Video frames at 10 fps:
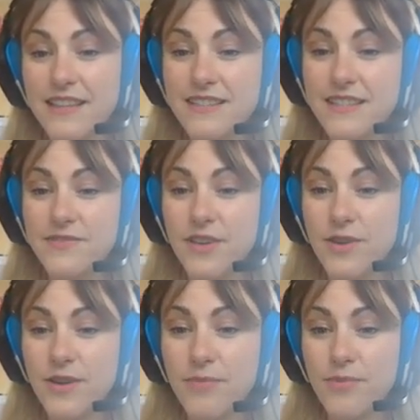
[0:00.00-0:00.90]
This is
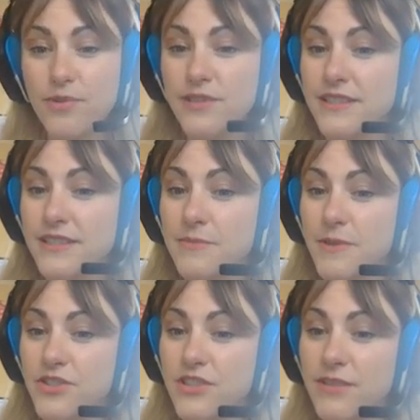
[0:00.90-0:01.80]
very important,
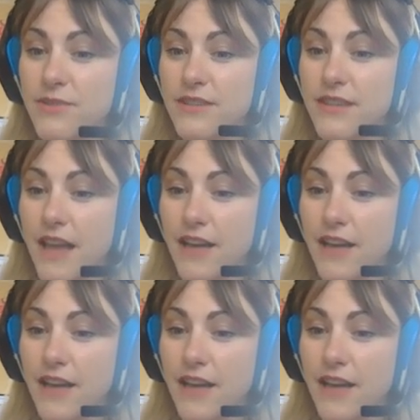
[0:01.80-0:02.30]
especially with